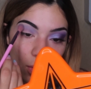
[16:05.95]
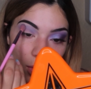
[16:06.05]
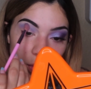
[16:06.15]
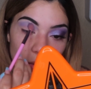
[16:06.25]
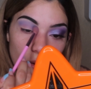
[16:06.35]

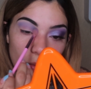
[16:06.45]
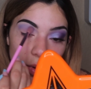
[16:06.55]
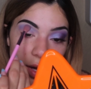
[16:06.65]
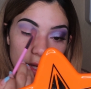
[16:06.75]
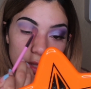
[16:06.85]
or
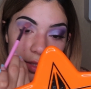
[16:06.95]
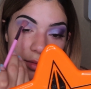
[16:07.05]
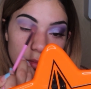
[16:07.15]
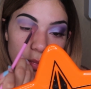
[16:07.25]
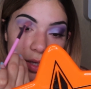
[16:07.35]
what,
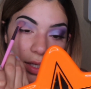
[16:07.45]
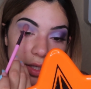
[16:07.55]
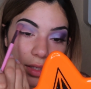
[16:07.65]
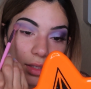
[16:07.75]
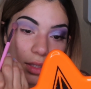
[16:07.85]

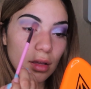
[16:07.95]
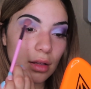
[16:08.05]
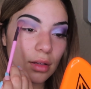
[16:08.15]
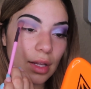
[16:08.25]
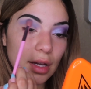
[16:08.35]

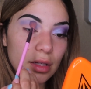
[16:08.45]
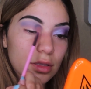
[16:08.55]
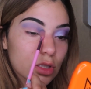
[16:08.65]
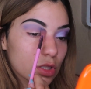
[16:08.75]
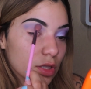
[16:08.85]
and yeah,
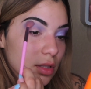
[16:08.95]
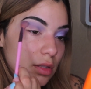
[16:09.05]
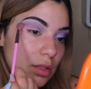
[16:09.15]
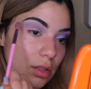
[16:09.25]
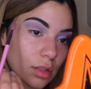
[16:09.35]
it's
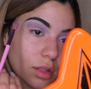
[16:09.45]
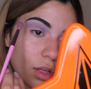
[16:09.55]
just